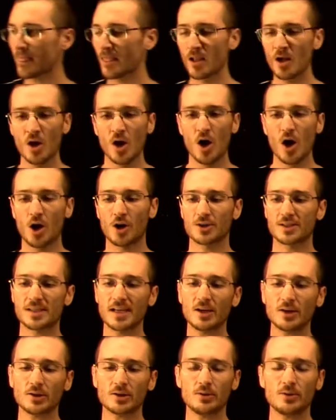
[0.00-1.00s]
Our
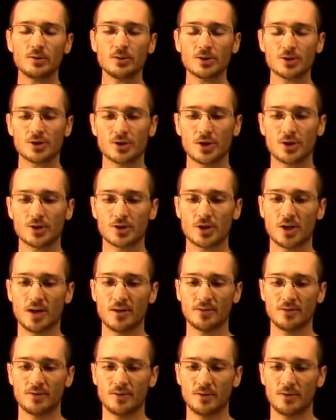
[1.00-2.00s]
cycle starts off
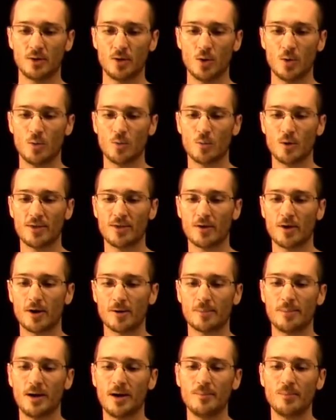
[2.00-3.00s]
with our
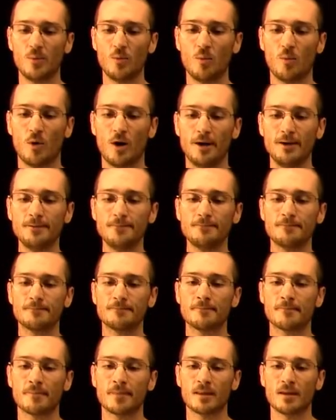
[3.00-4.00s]
pump 1
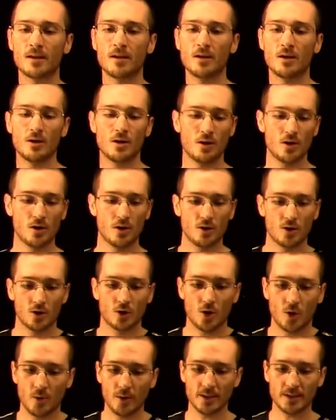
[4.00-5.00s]

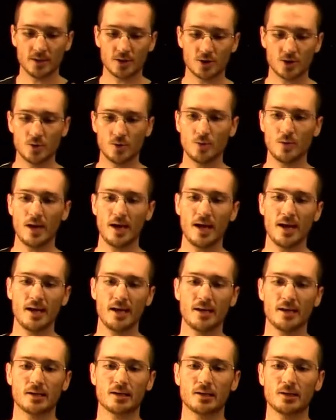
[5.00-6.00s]
going to a
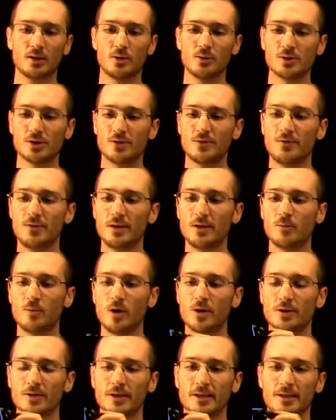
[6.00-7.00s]
closed feed water
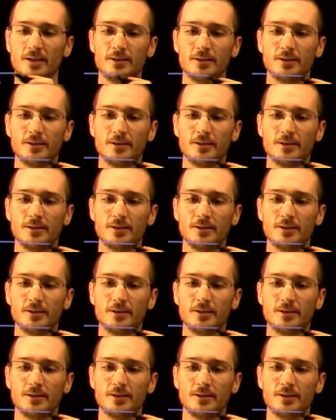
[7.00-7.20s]
heater